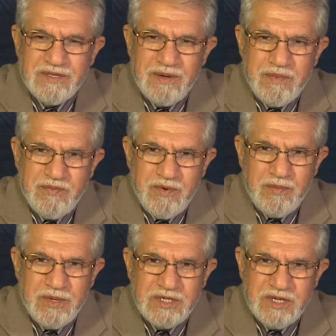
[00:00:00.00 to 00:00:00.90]
some
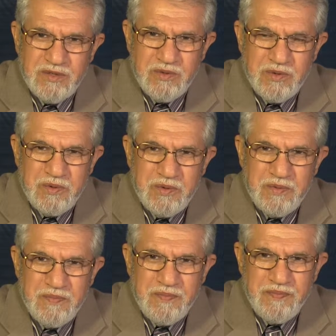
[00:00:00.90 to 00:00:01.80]
information to you
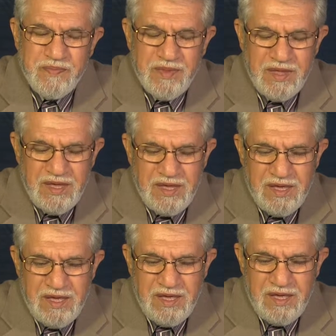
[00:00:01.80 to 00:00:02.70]

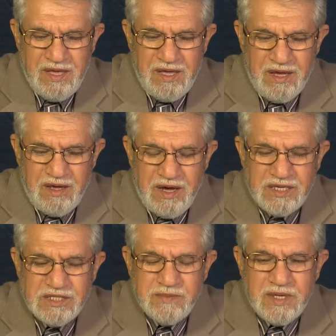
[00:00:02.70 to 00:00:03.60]

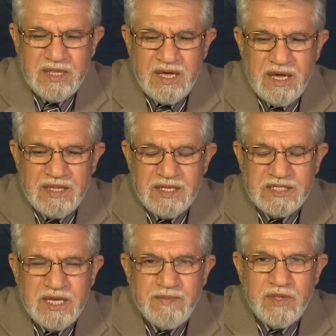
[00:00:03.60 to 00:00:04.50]
guys. But at the
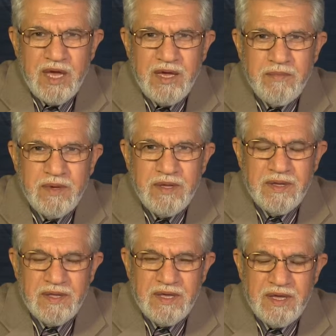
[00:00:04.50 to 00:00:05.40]
same time,
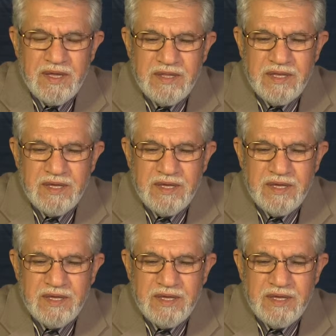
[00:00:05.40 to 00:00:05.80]
my